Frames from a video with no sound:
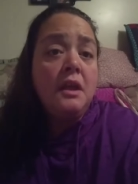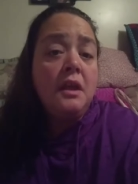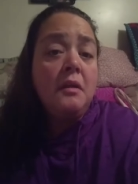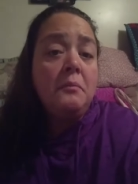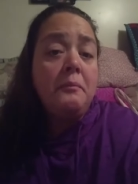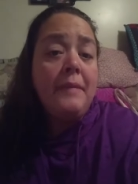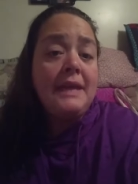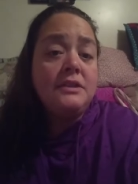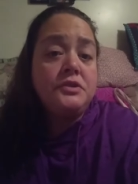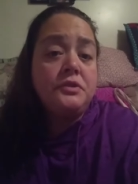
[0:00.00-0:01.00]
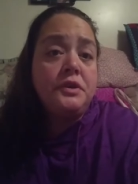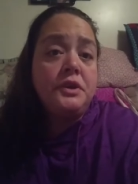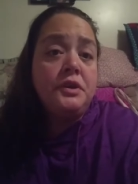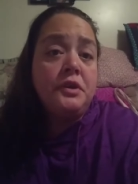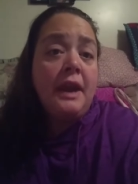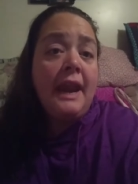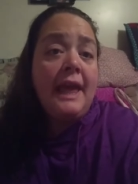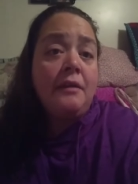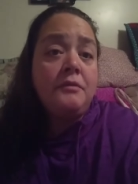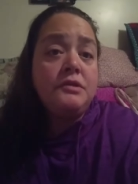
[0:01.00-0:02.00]
make sure you're
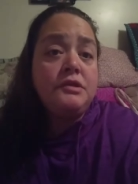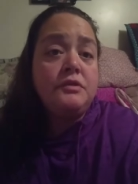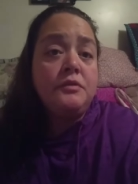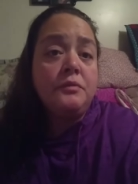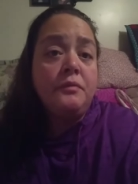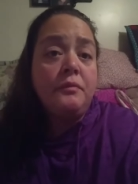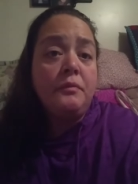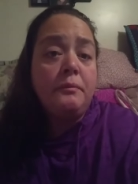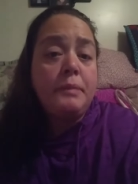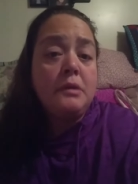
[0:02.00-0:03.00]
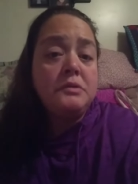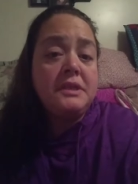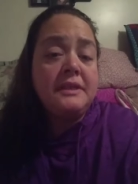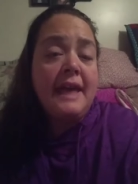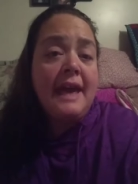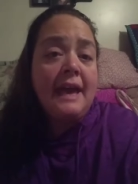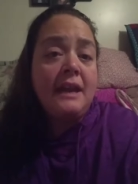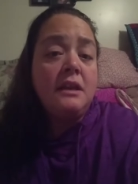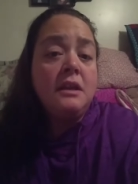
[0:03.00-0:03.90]
allowed to post that